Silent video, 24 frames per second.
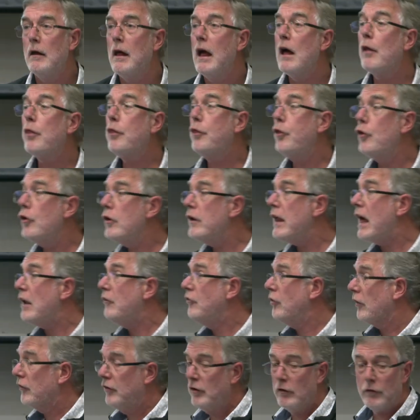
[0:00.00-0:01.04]
Our third
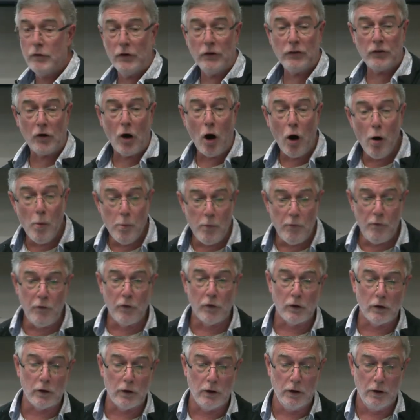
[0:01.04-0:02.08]
adjective is
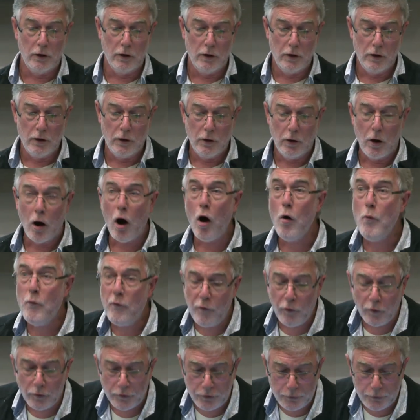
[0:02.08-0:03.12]
hopeful. Hopeful